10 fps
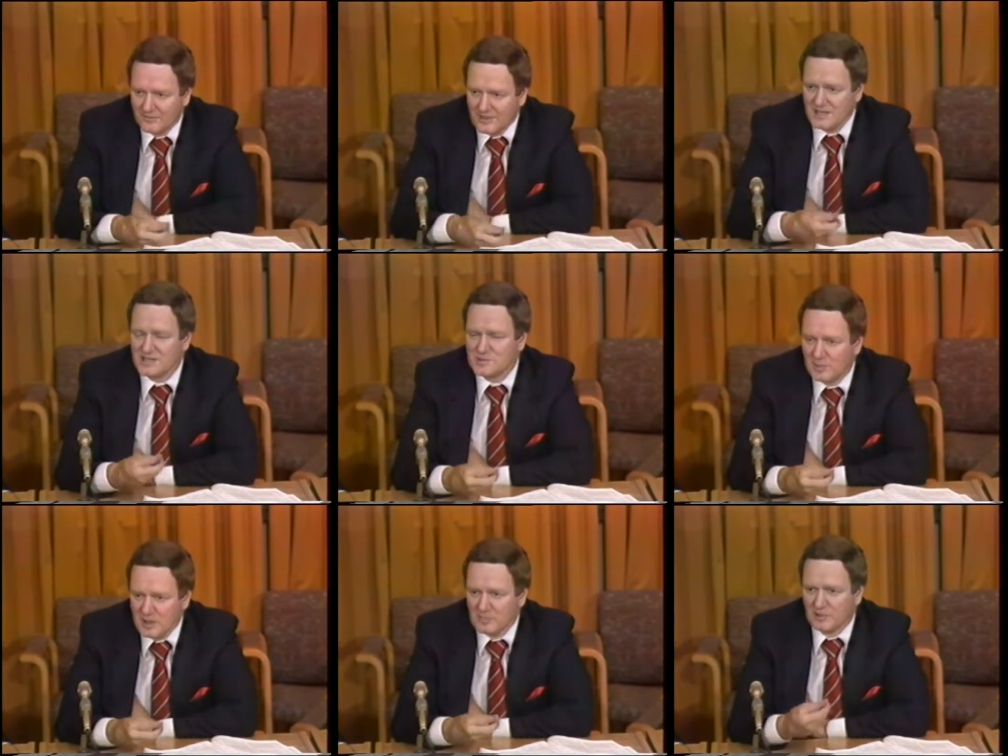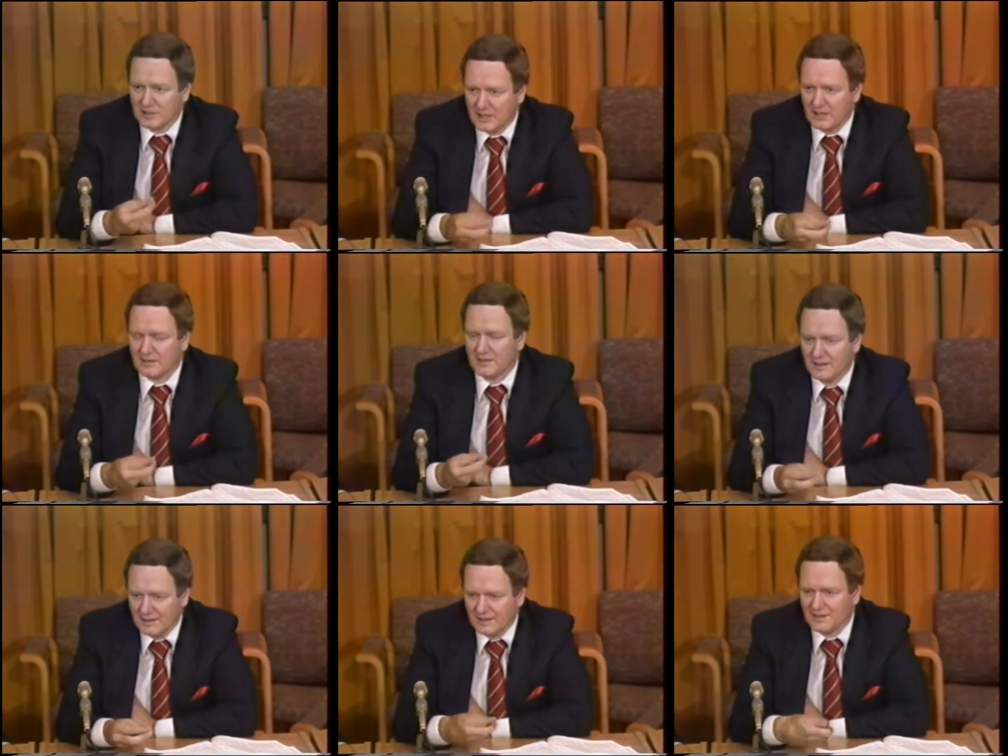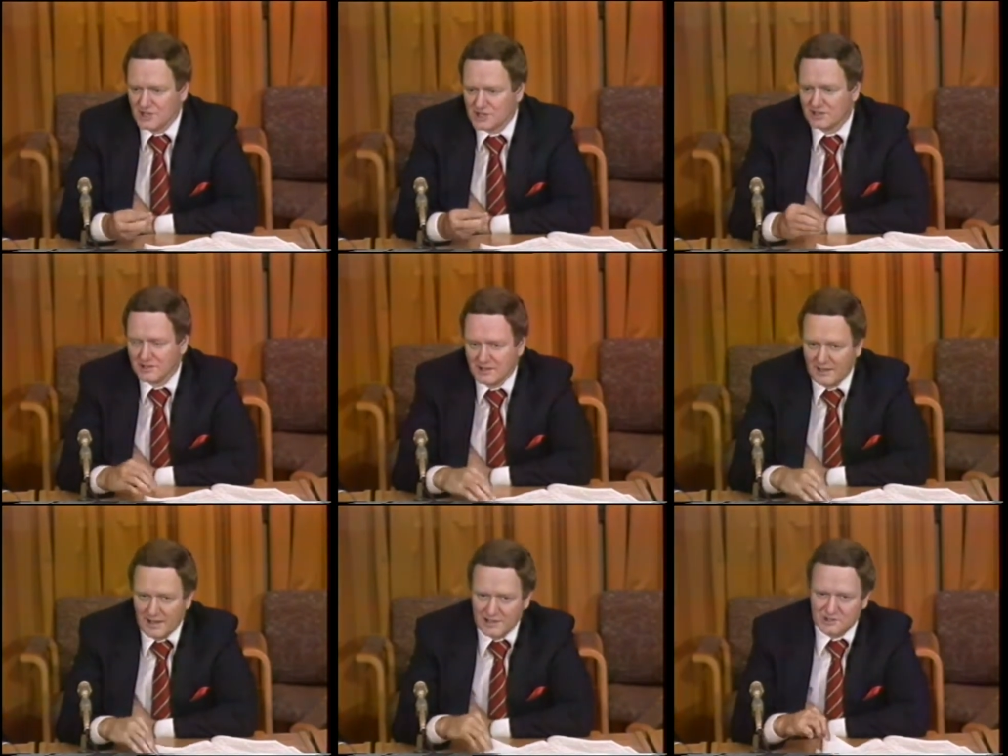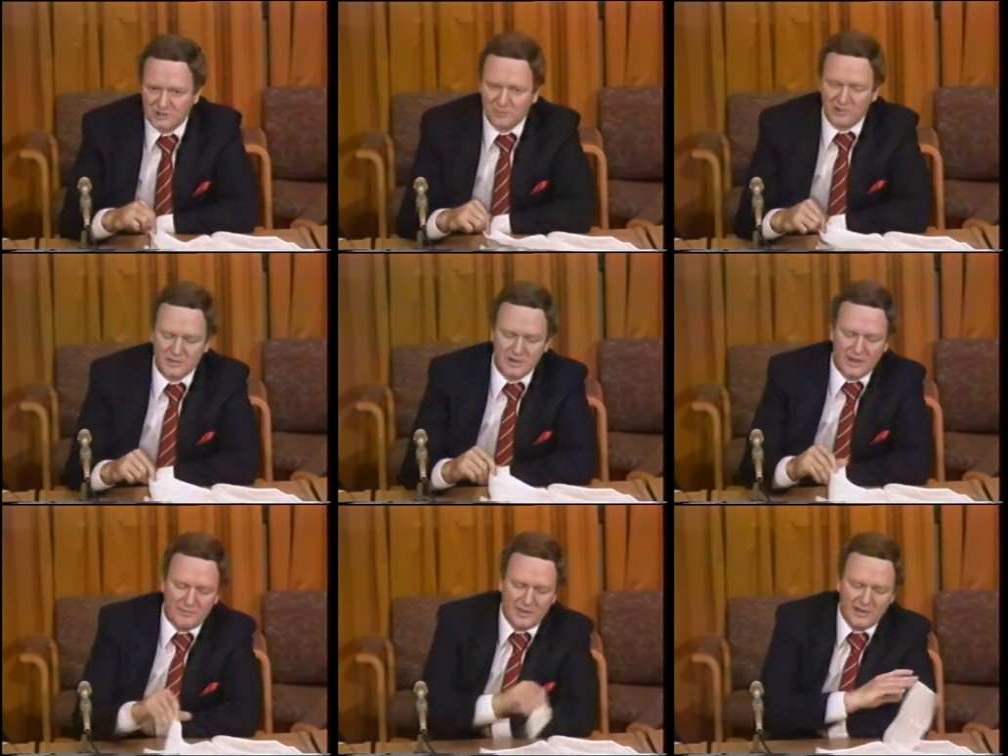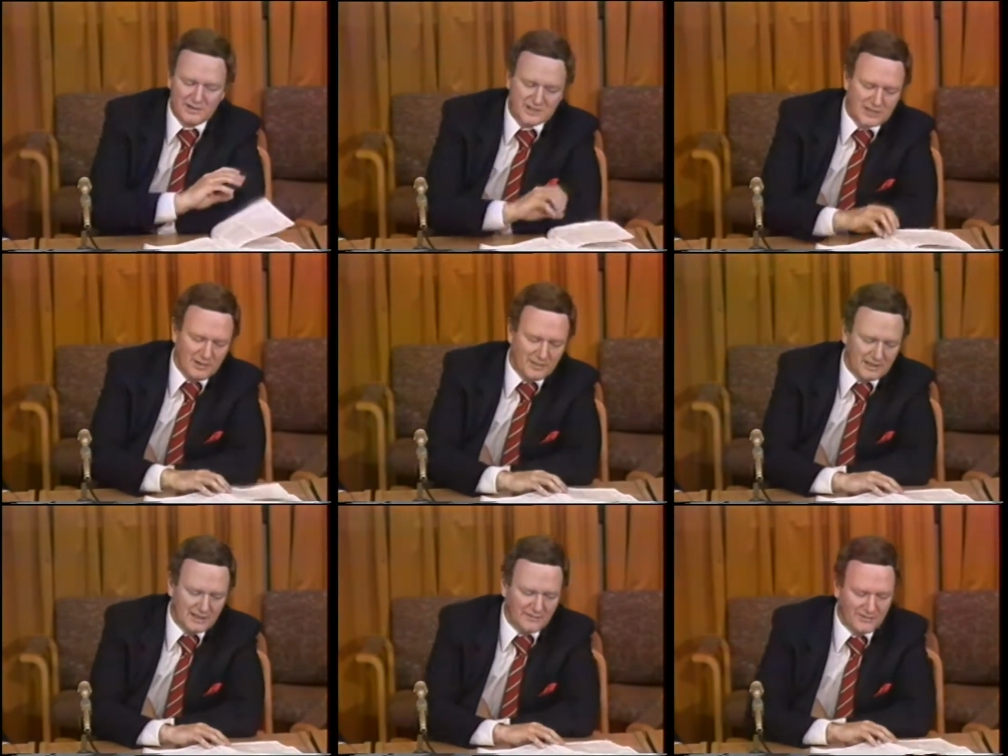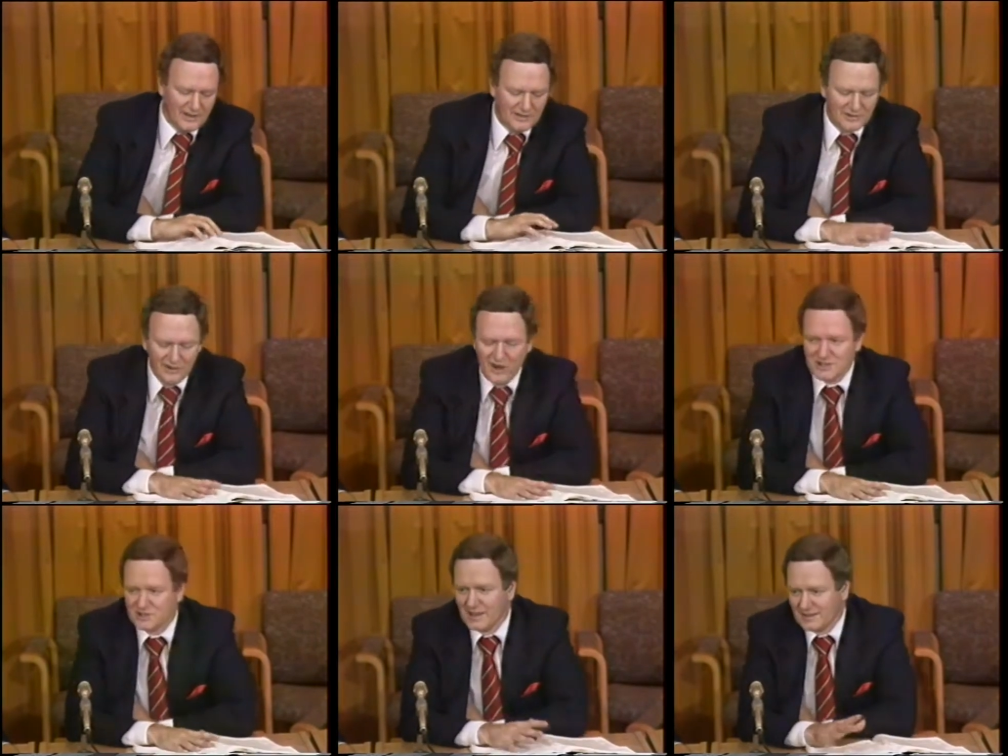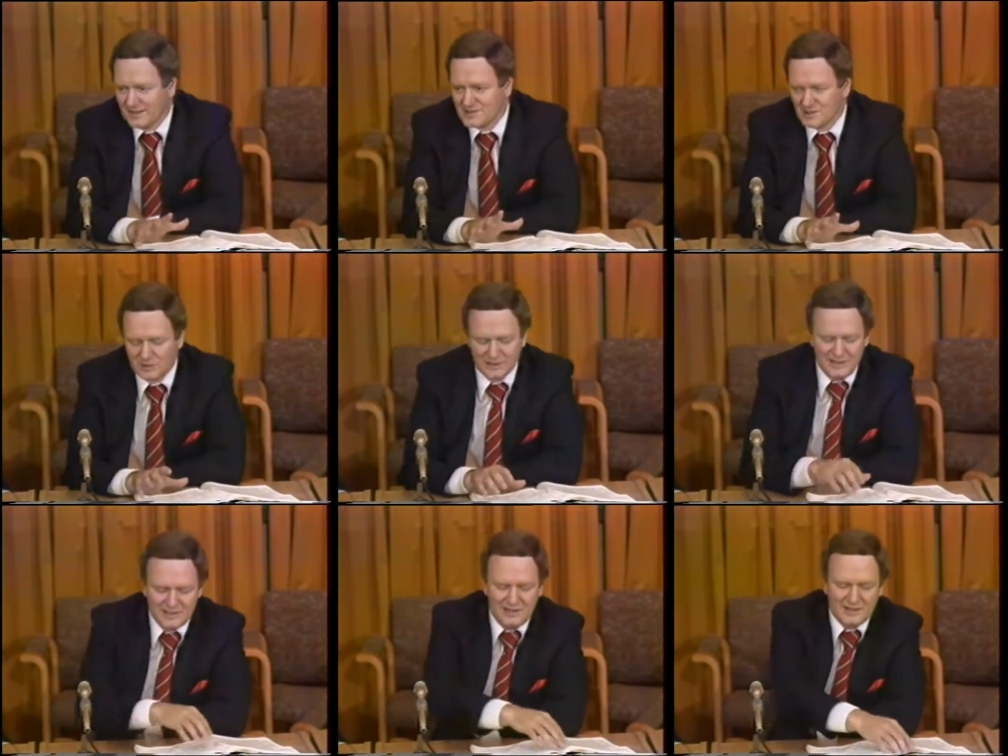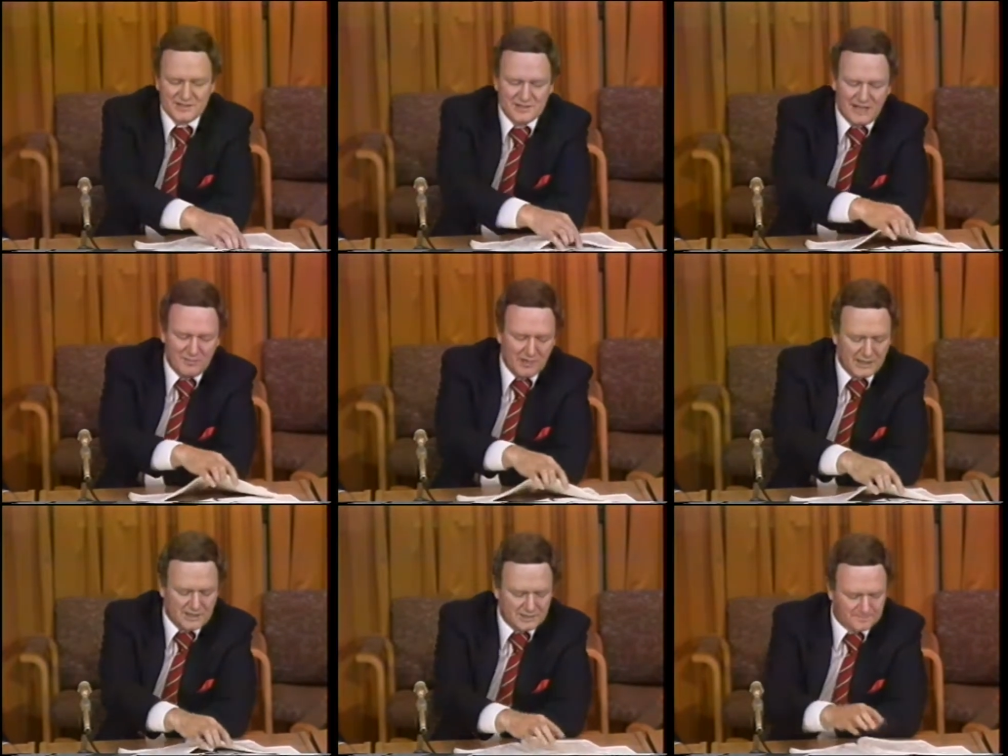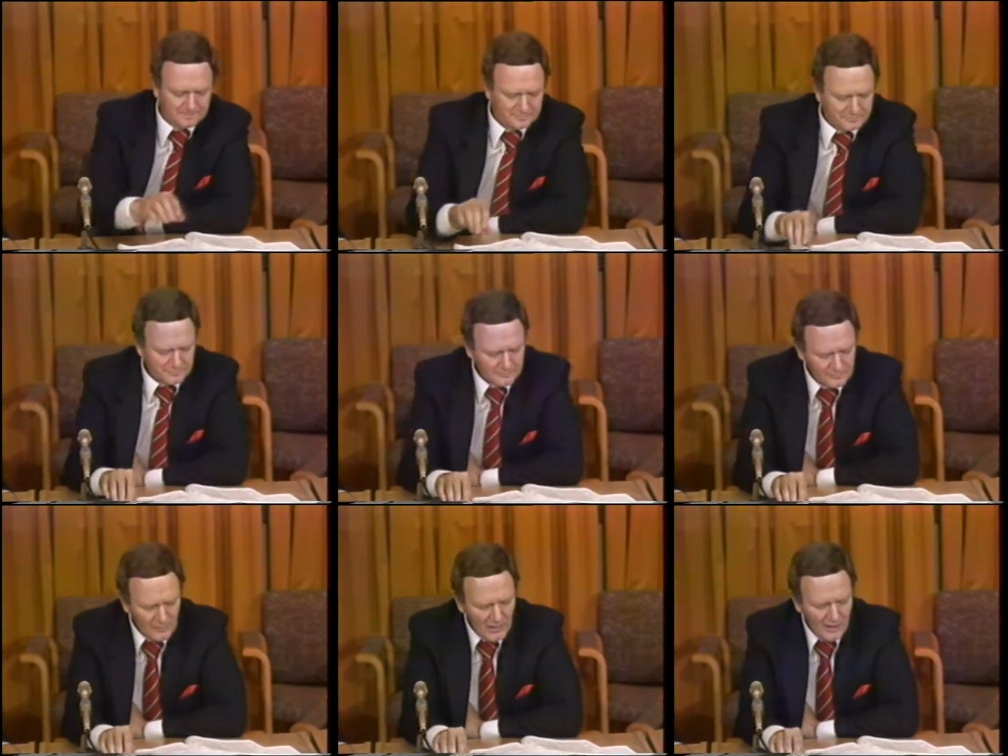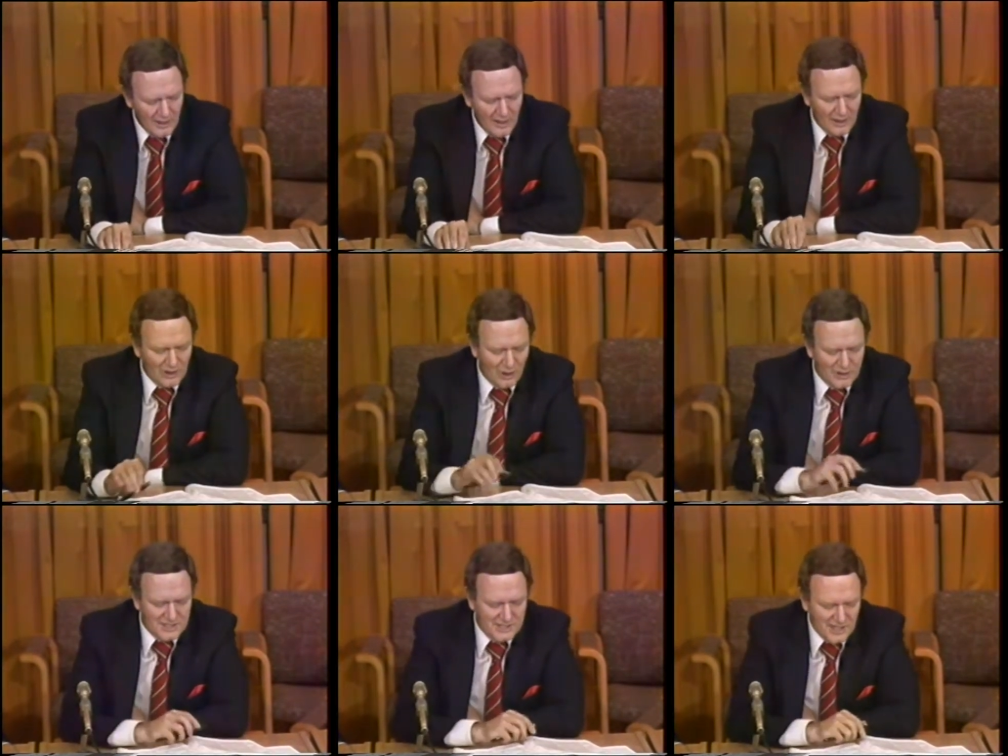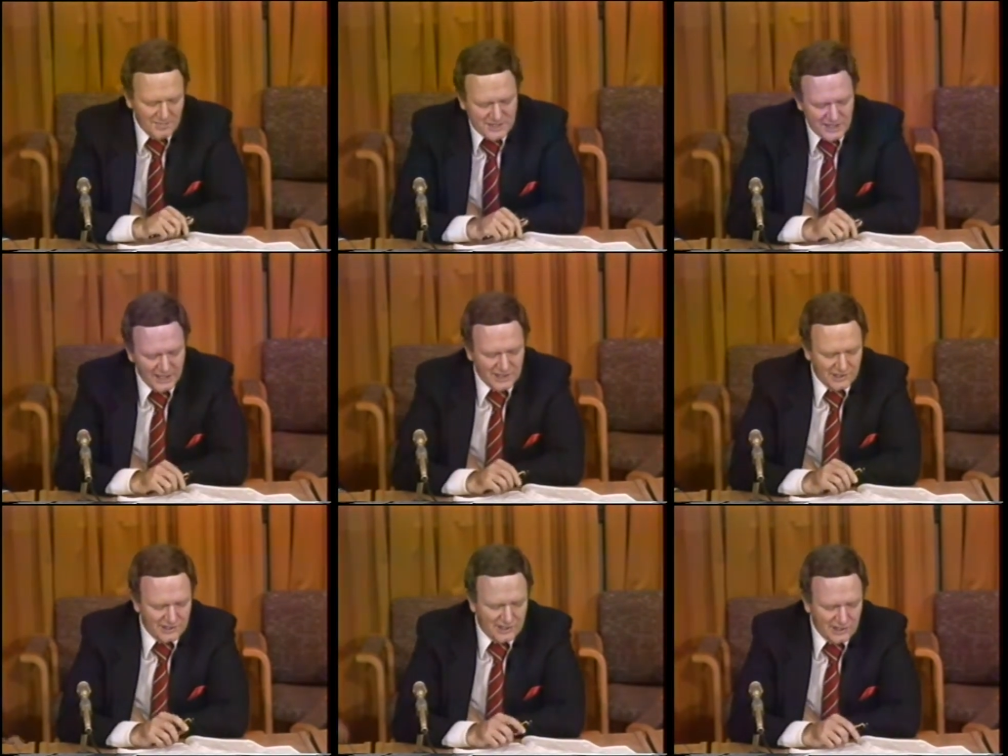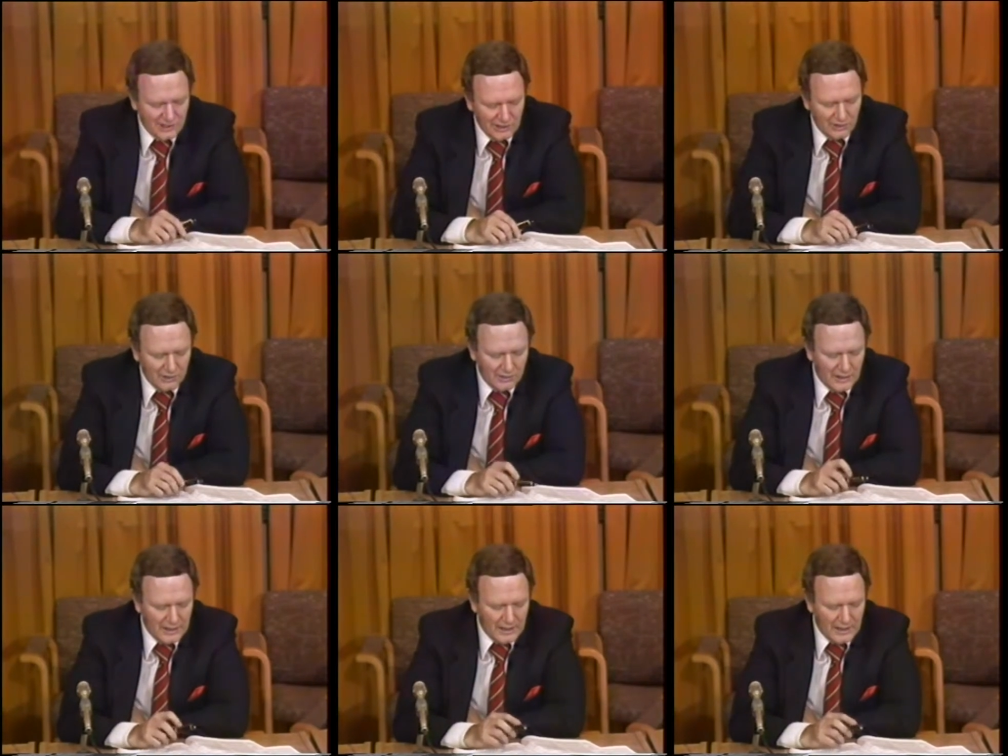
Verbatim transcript: These people can, in addition to the natural per, uh, parents, come and give the law. So that doesn't really tell us that much. Go to subsection 2,